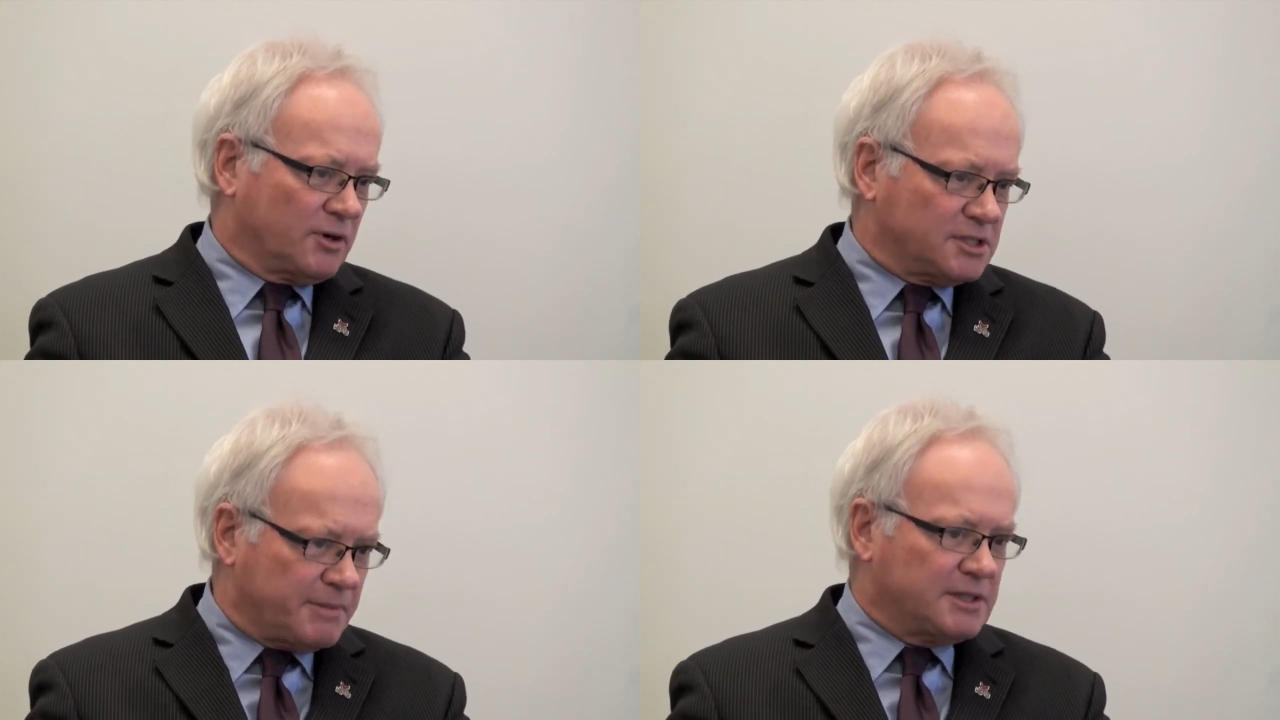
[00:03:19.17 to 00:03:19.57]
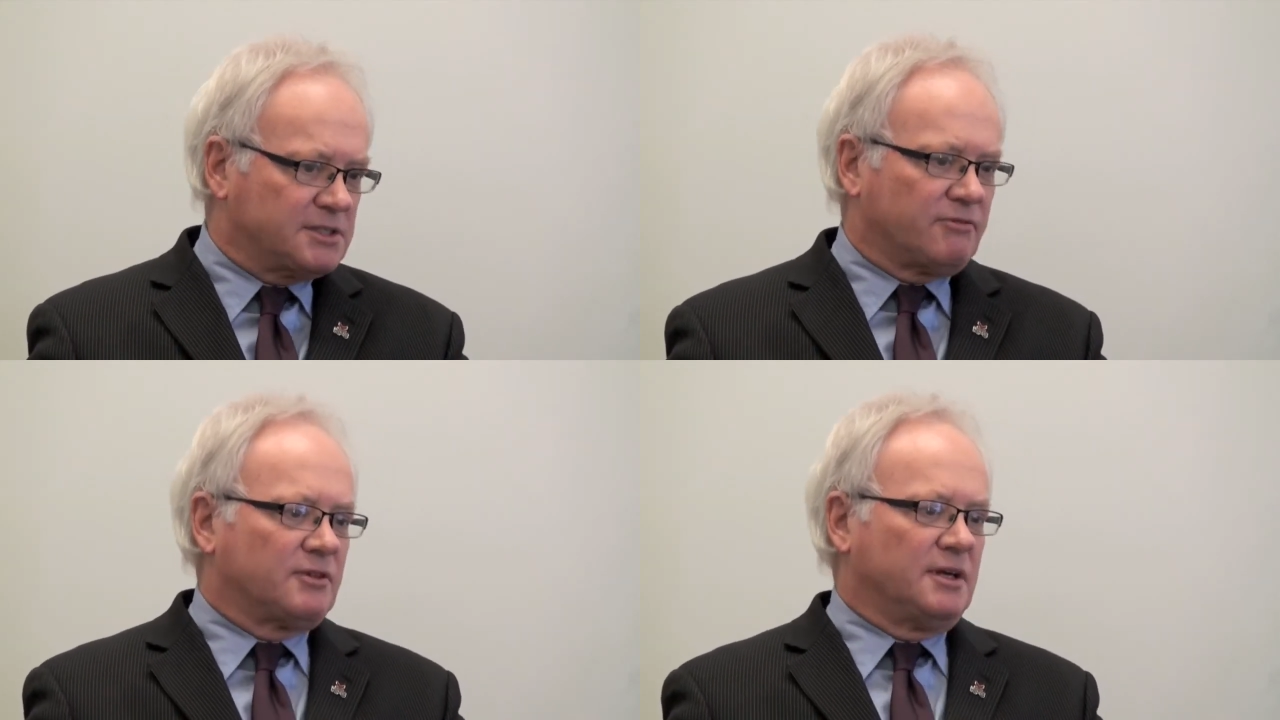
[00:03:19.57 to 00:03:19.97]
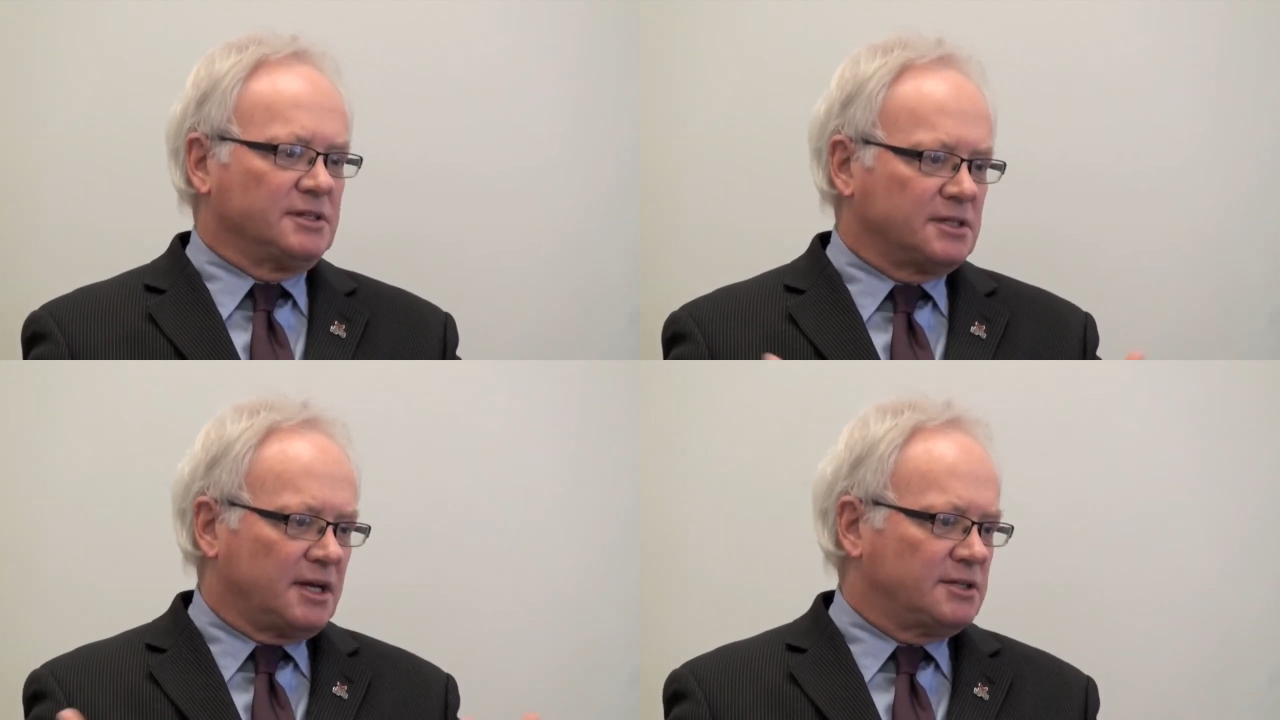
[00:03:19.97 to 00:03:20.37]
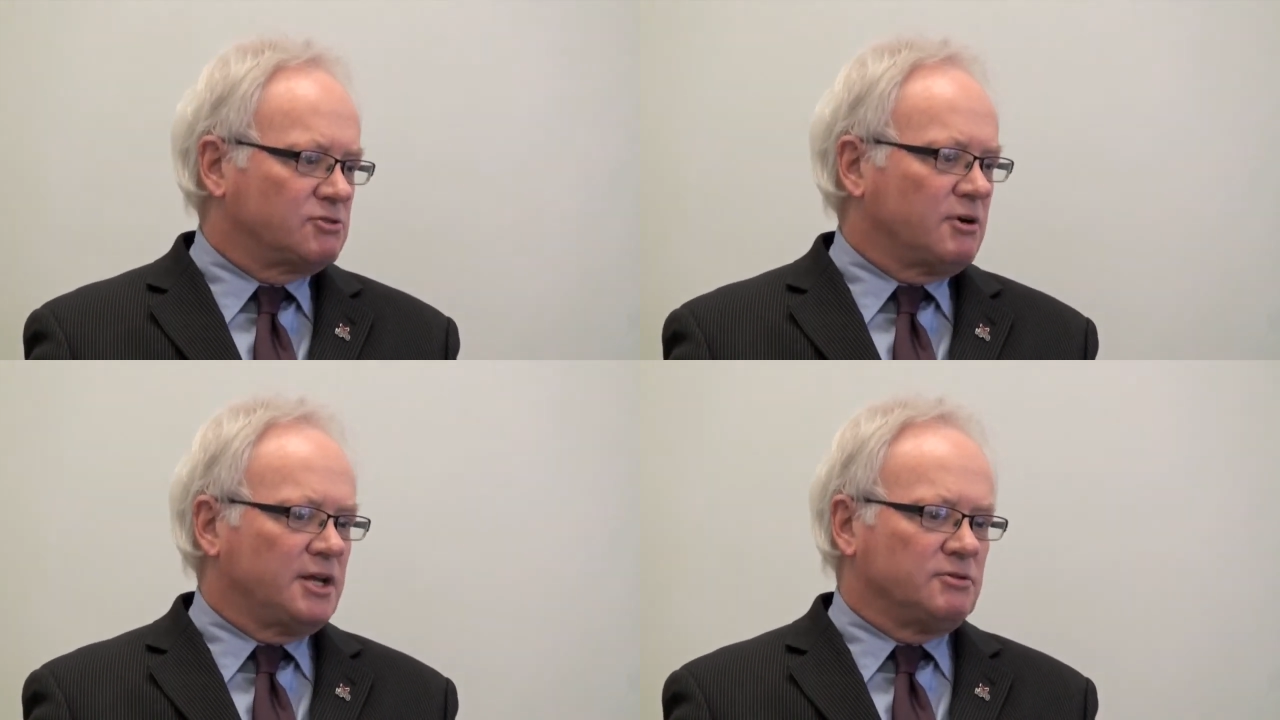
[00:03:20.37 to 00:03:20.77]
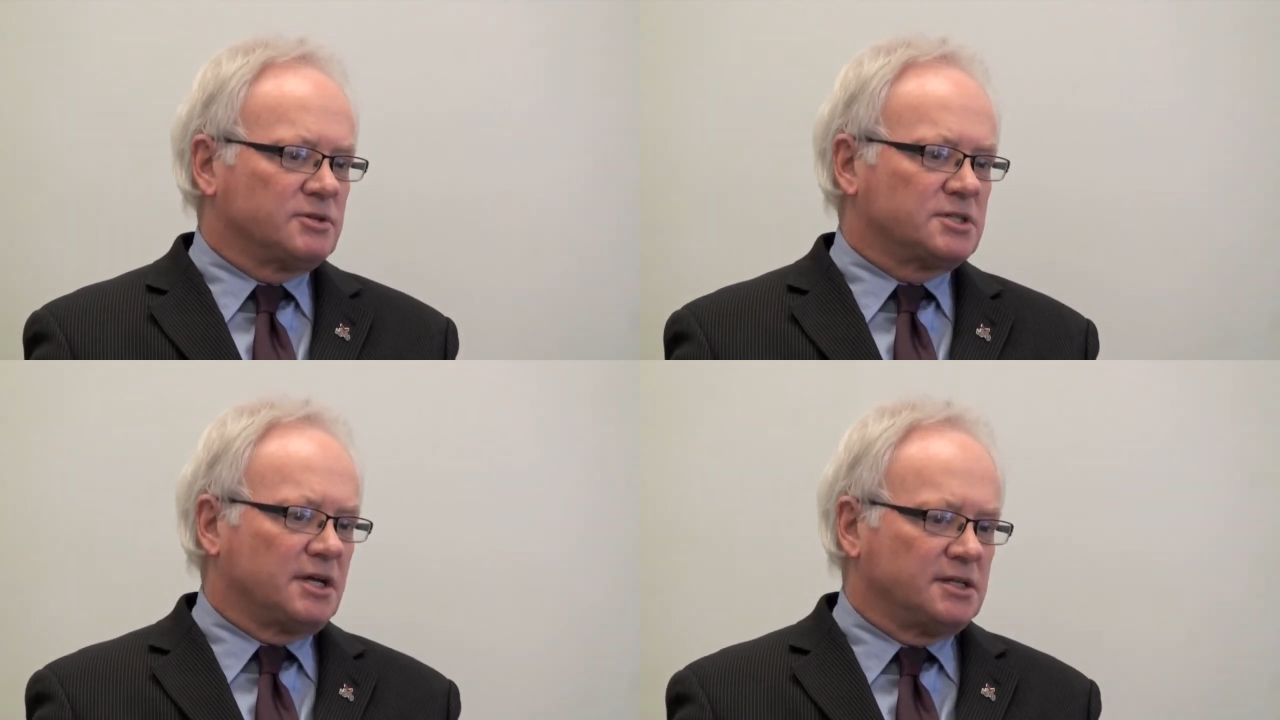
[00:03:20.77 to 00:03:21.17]
more expensive things and has
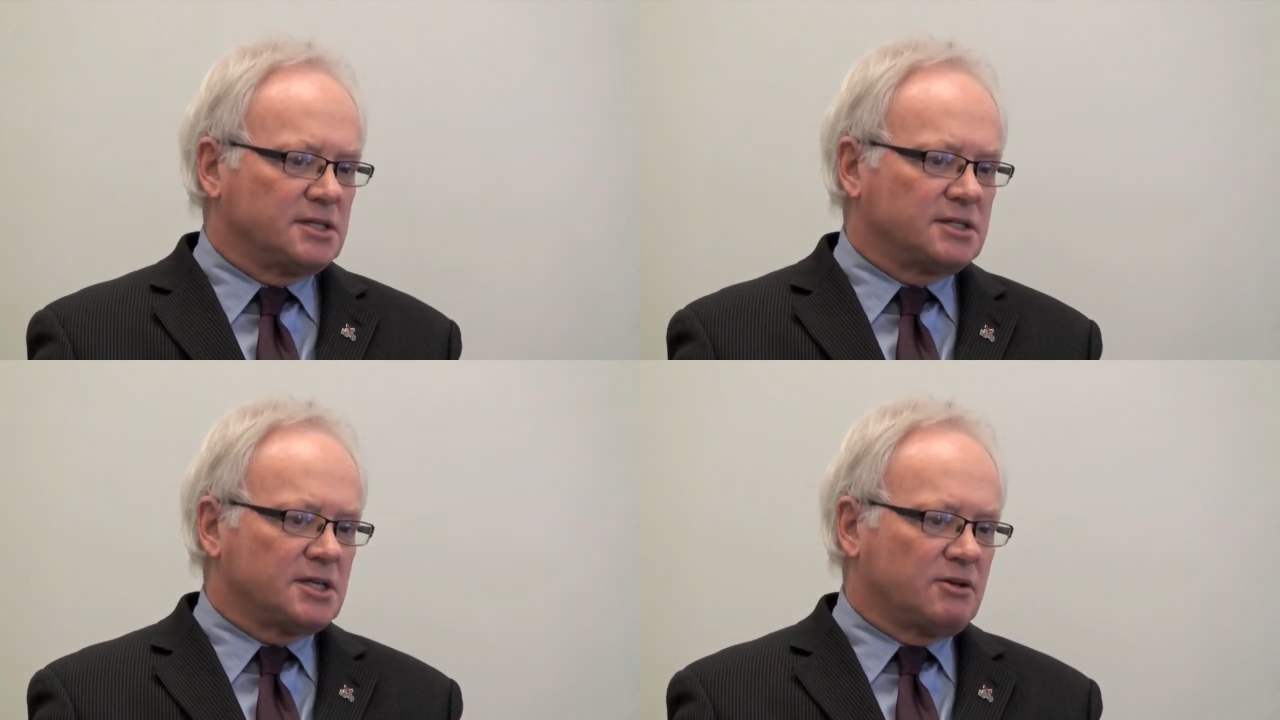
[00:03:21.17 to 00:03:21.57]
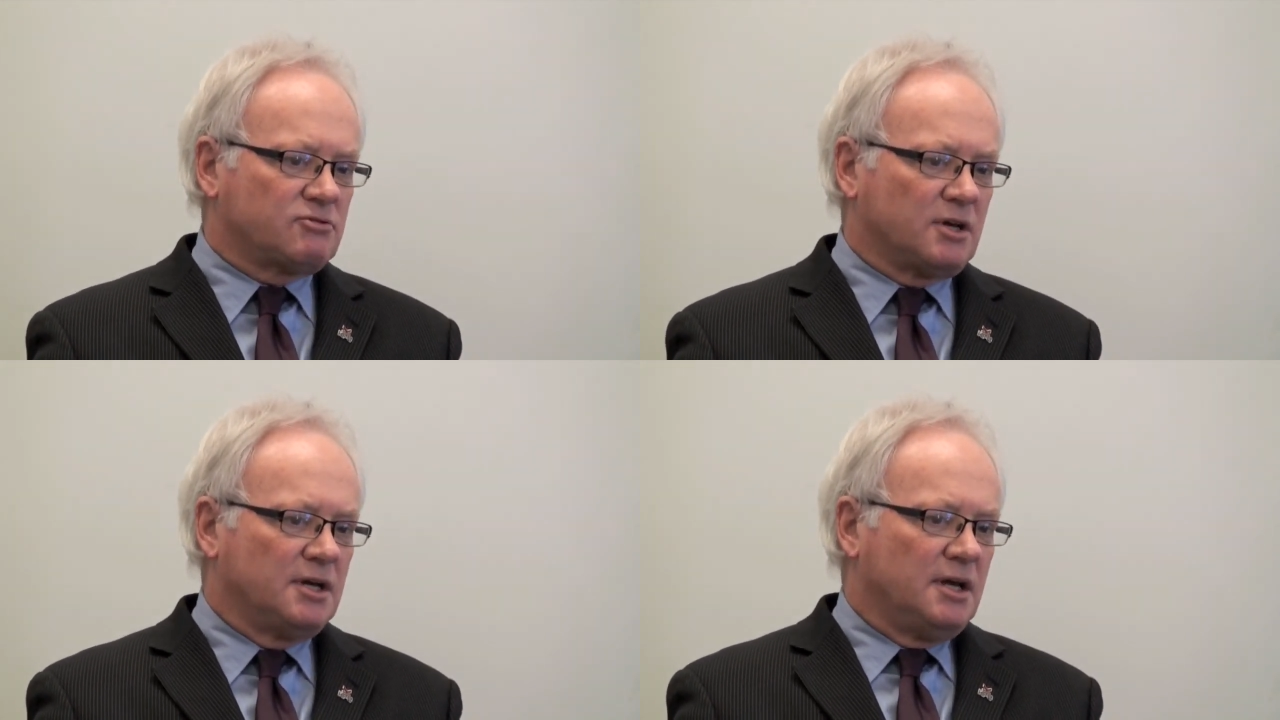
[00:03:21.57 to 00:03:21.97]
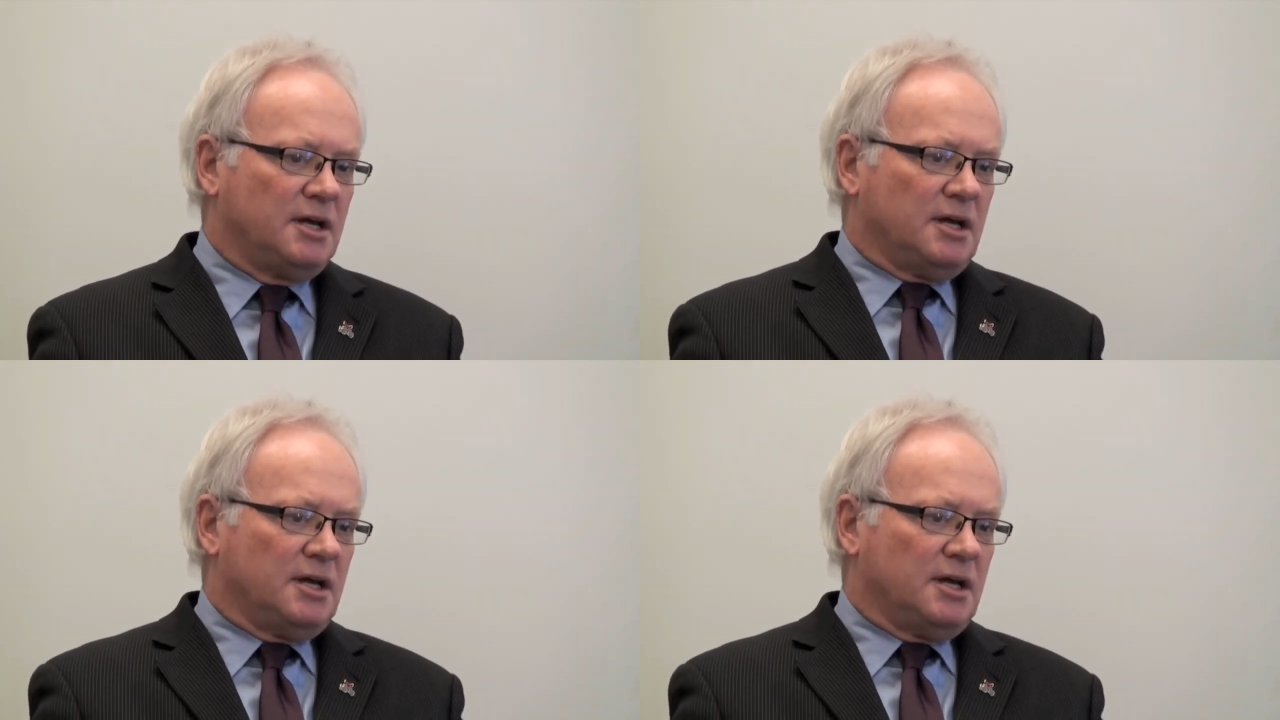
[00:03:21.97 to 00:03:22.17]
graduate studies, etc.